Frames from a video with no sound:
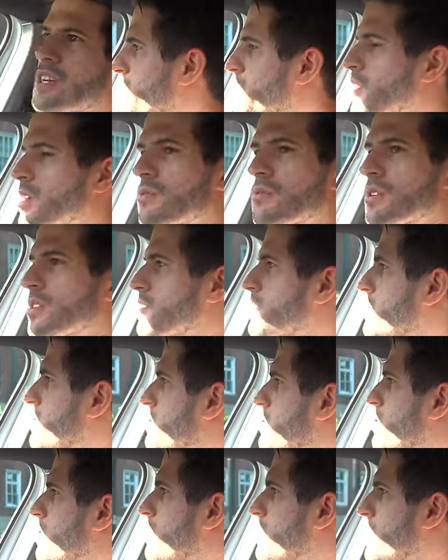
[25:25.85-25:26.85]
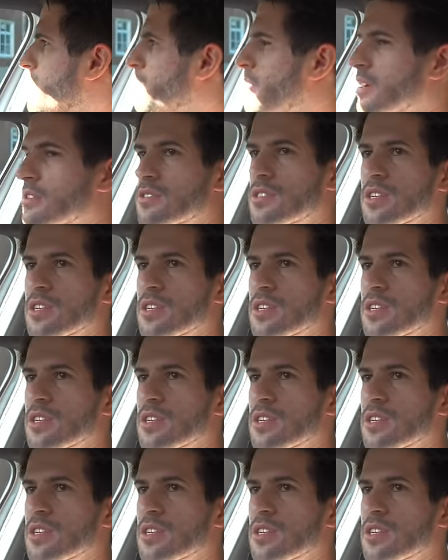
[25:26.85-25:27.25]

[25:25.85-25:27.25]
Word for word: What I wanted to talk about